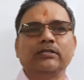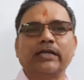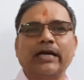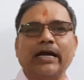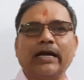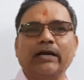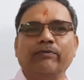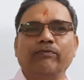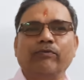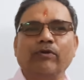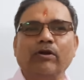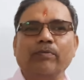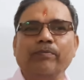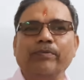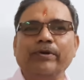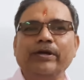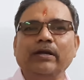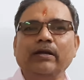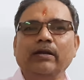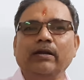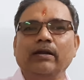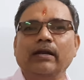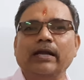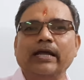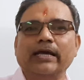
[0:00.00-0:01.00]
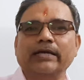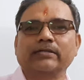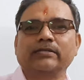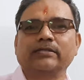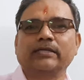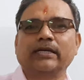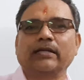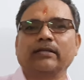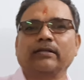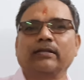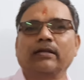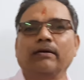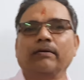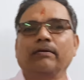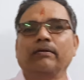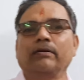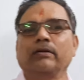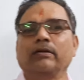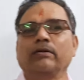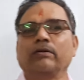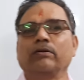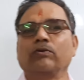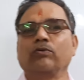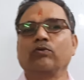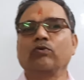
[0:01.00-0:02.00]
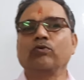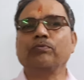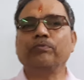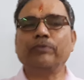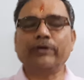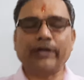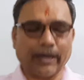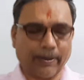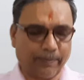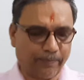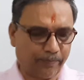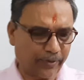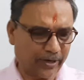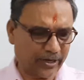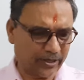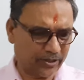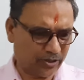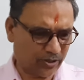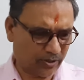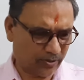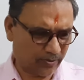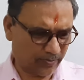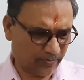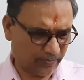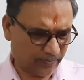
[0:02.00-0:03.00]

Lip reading: that will be less than the room temperature.